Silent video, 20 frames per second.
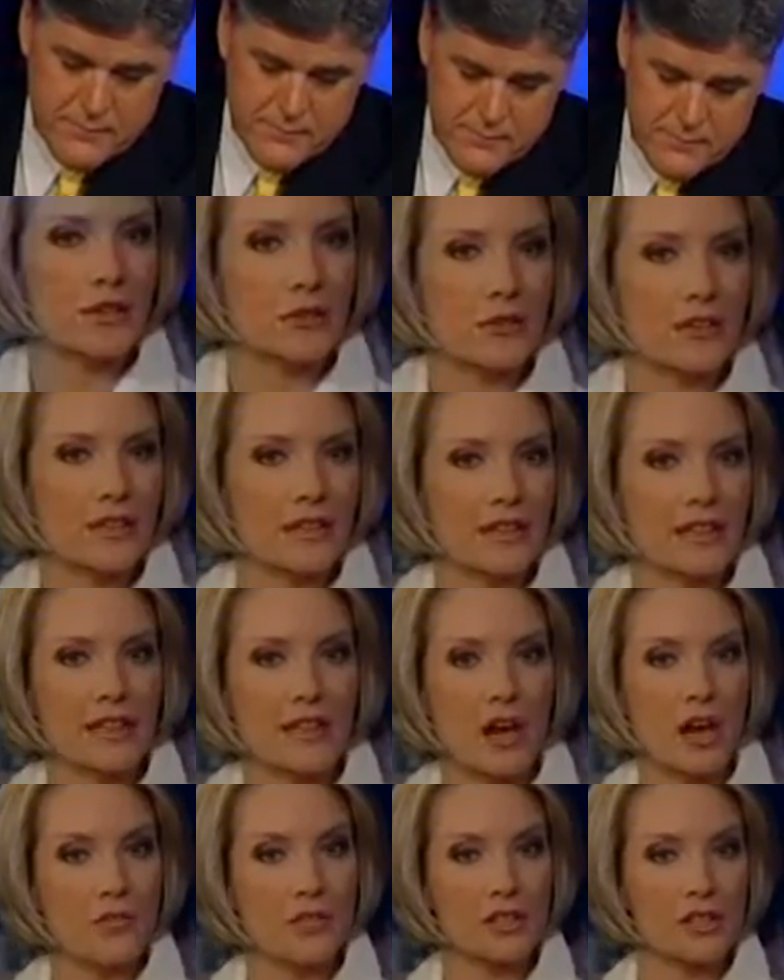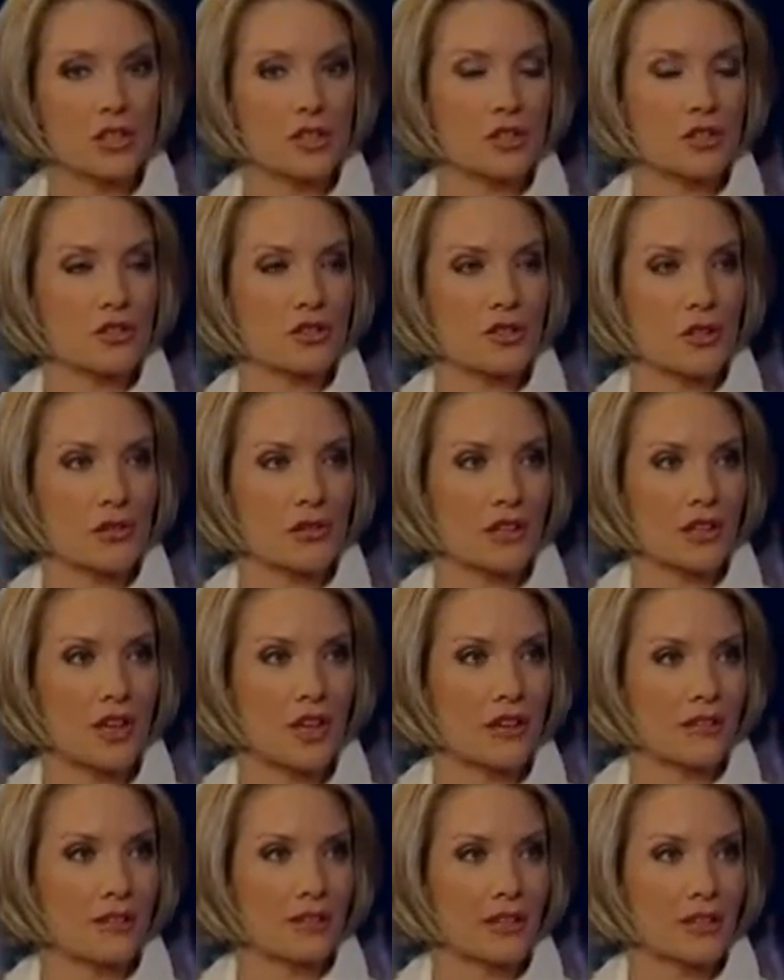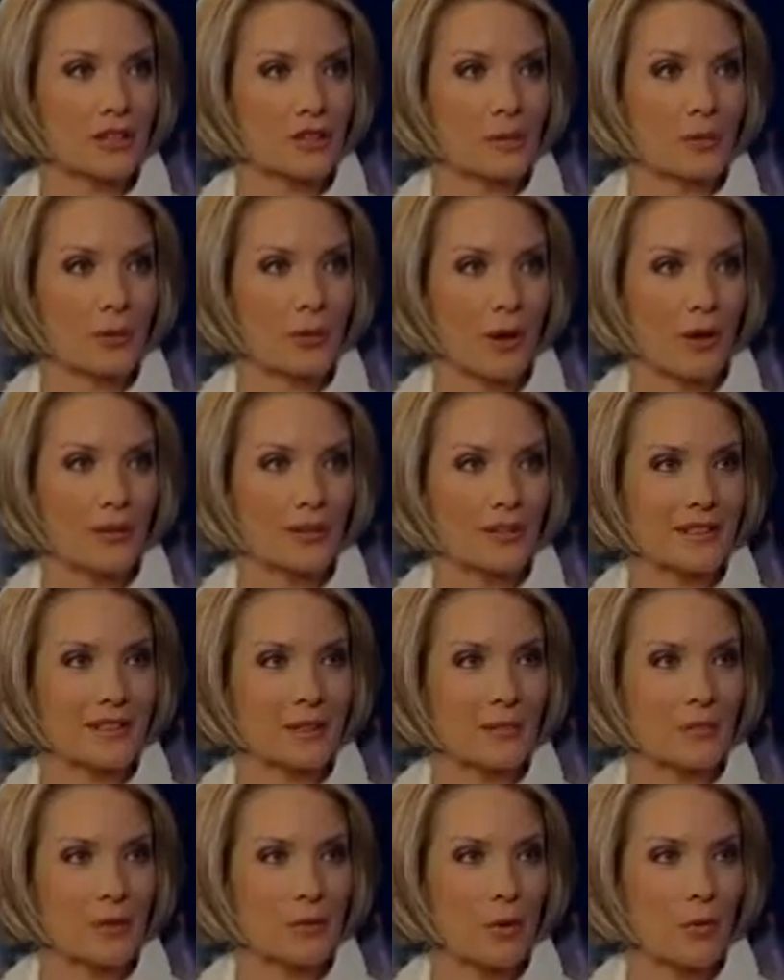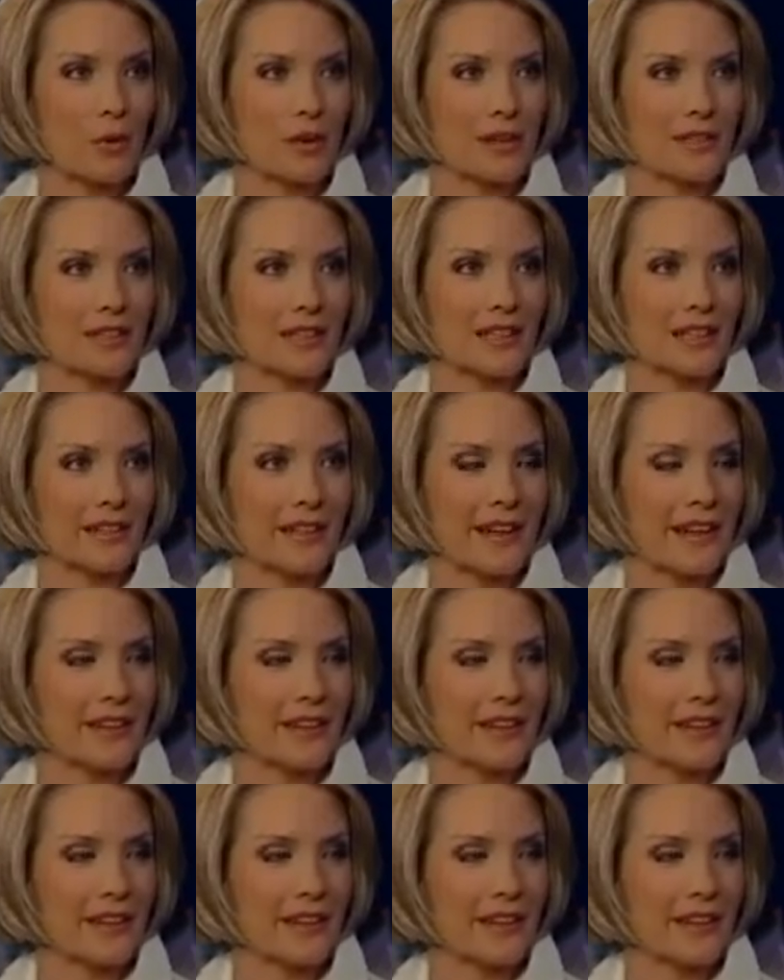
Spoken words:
and I do think that he obviously shows a lot of leadership qualities that people want to see in a